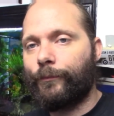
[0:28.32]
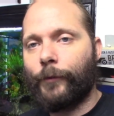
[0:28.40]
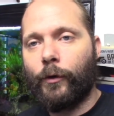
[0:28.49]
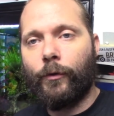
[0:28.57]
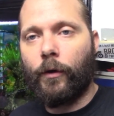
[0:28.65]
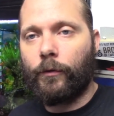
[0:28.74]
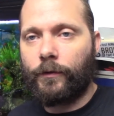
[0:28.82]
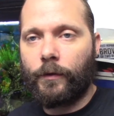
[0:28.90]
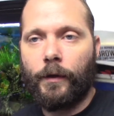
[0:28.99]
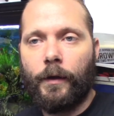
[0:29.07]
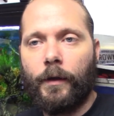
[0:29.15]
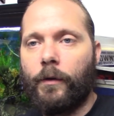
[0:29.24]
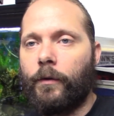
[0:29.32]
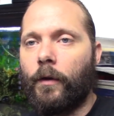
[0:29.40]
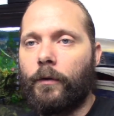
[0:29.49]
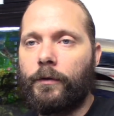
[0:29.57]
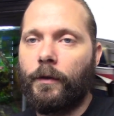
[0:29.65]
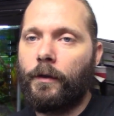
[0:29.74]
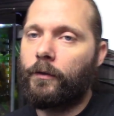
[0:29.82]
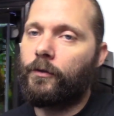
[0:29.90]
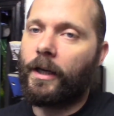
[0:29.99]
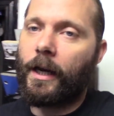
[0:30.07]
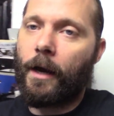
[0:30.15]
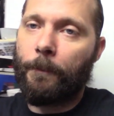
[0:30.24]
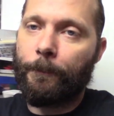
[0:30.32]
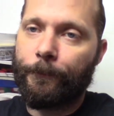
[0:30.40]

Who knows? Who knows? Let's check it out.